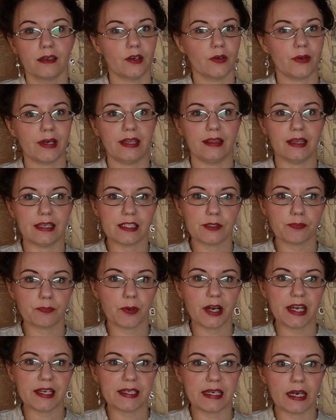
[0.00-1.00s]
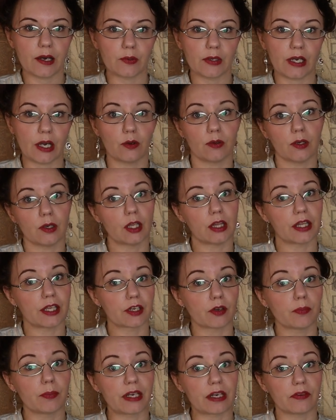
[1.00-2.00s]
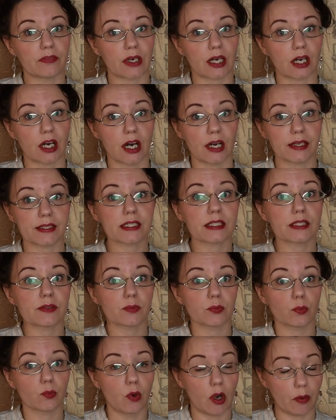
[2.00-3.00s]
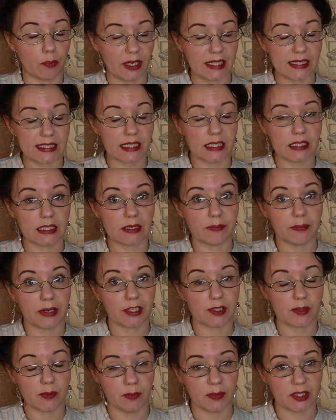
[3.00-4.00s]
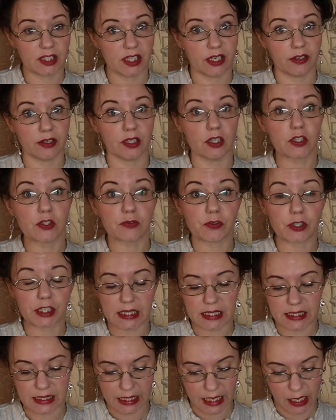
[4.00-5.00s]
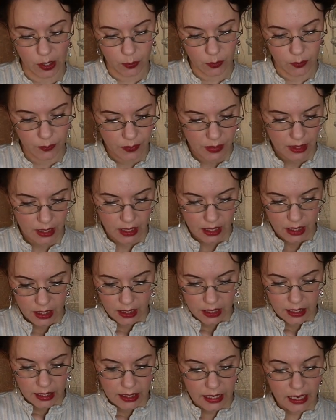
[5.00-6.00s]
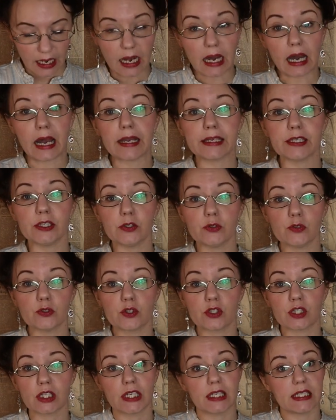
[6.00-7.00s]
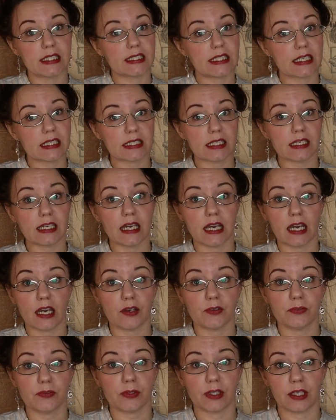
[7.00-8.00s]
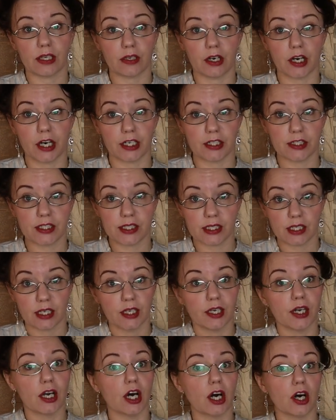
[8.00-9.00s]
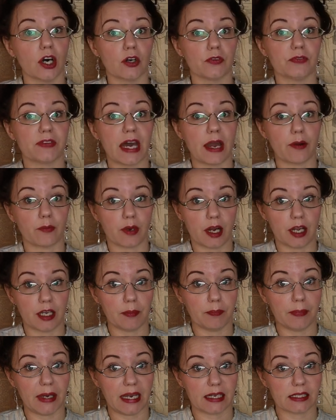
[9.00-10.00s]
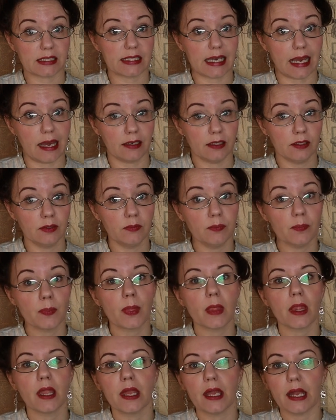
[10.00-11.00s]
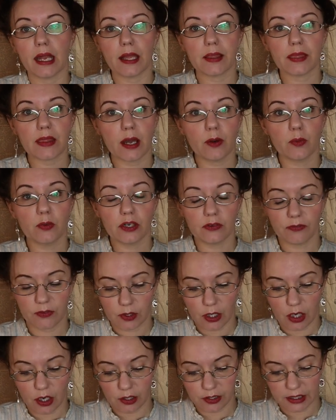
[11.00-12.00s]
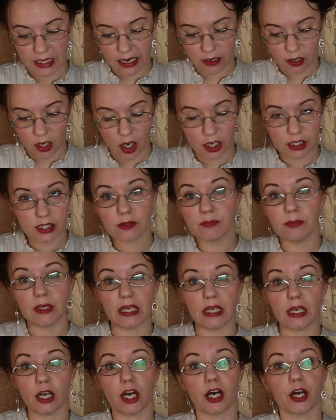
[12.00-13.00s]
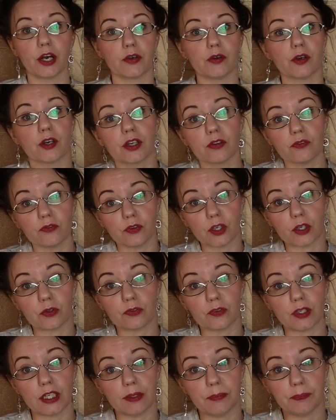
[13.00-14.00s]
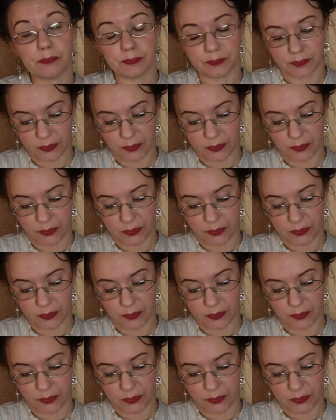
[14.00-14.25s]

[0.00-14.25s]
Okay, let's break down now a little bit of the cost, what went into materials for this gown. I used six and a half yards of that rayon back satin, and that would have that cost me 150.